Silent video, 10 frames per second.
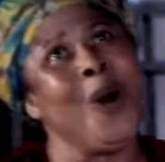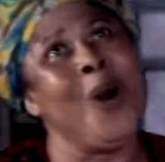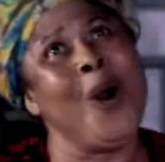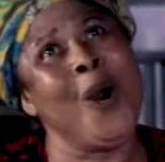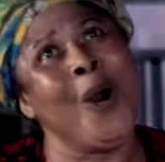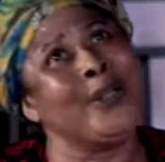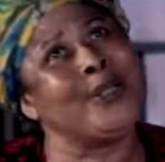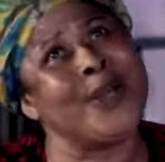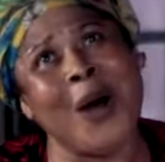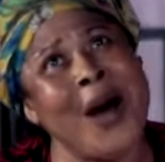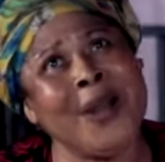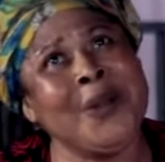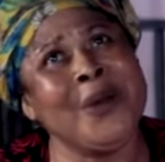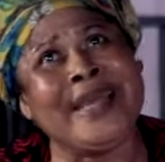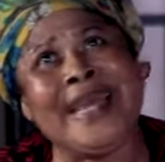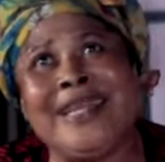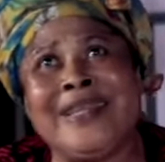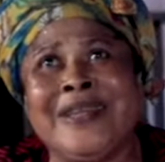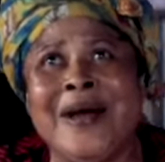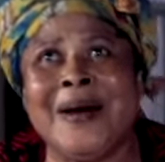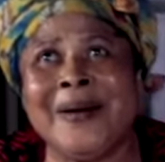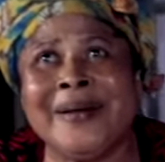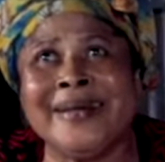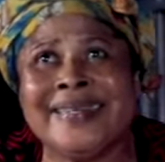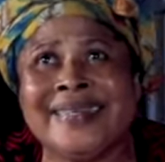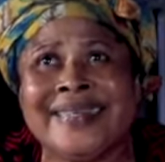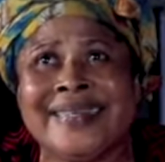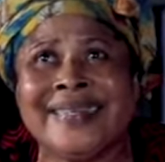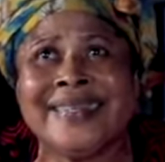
Jugo, oh, solo gidio.